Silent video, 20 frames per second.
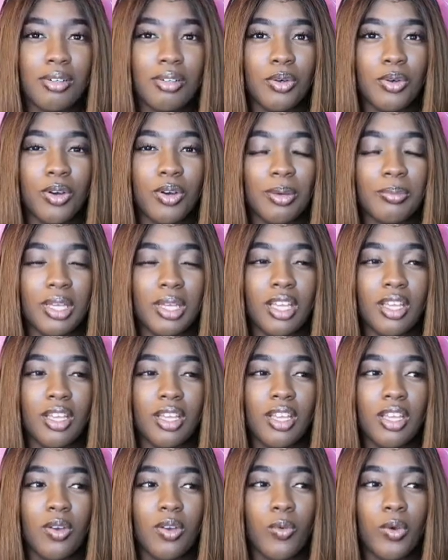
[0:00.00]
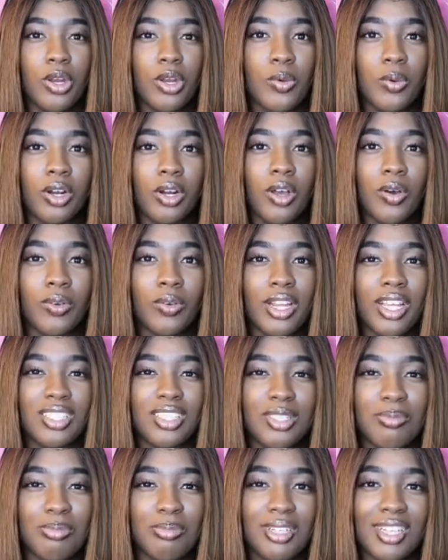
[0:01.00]
Or I mean, where do you want to go? They
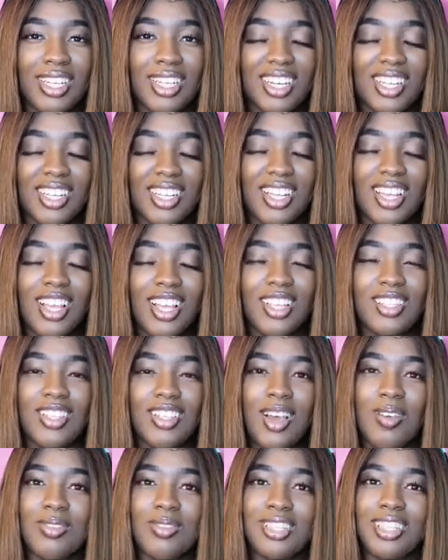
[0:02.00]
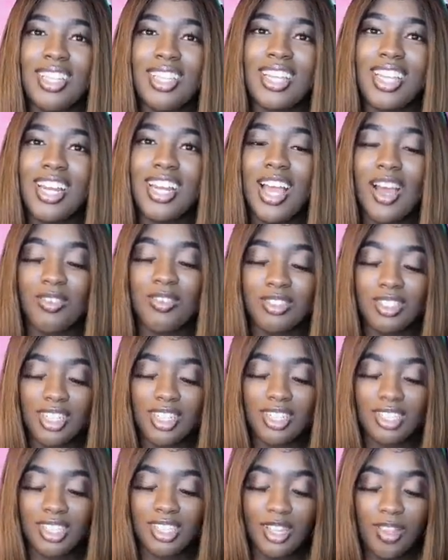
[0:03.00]
should plan it. So I was looking out. I was
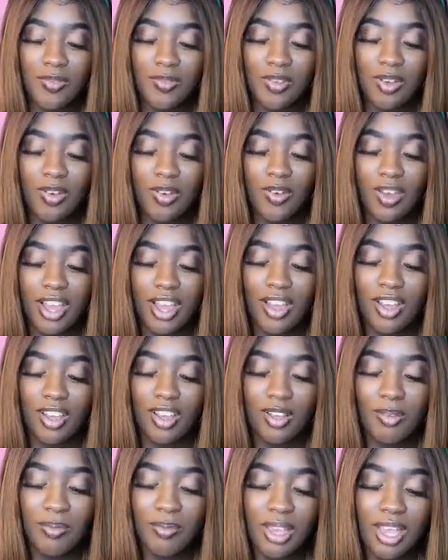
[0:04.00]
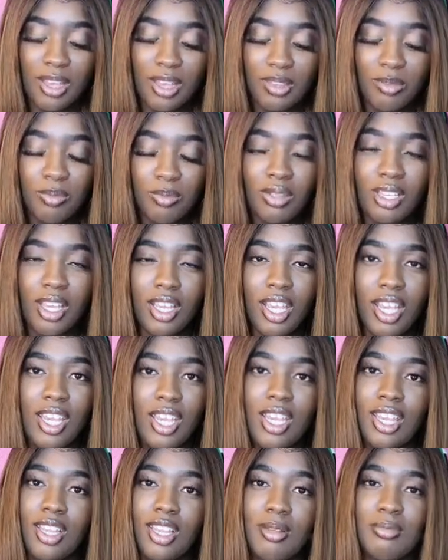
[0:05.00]
trying to see if he gonna make up the plan.
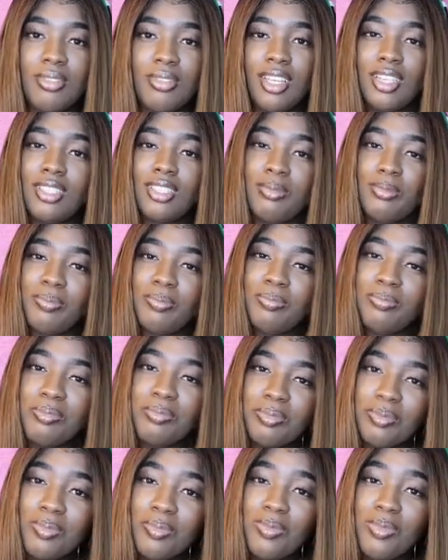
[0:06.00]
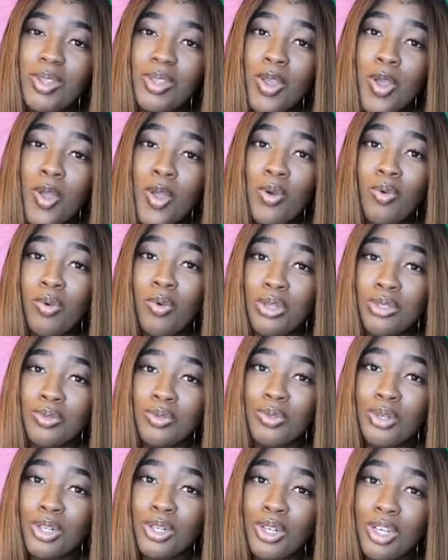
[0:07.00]
He ended up texting me, where do you
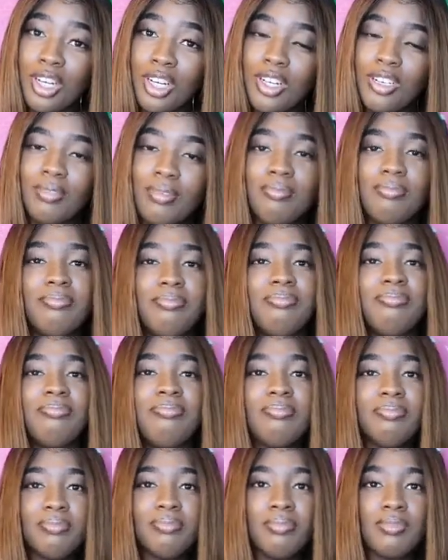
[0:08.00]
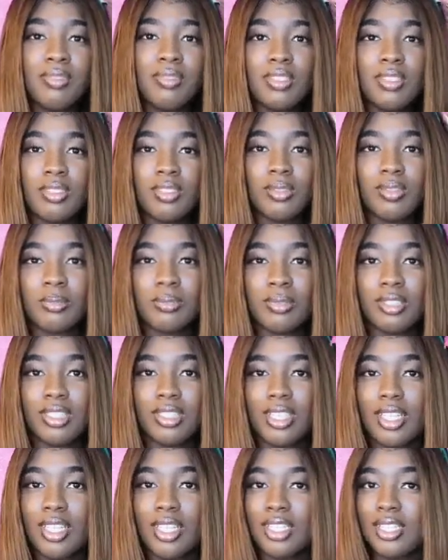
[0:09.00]
want to go? Well, let me
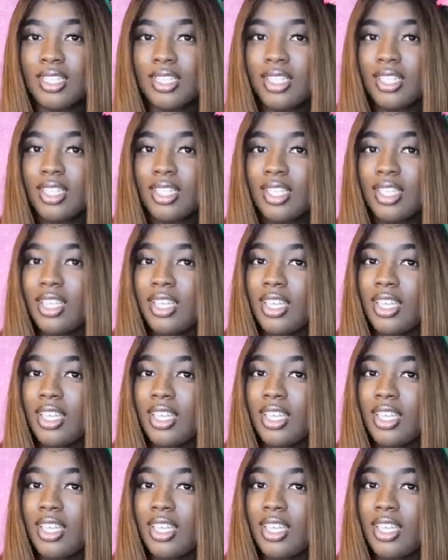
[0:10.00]
stick this in.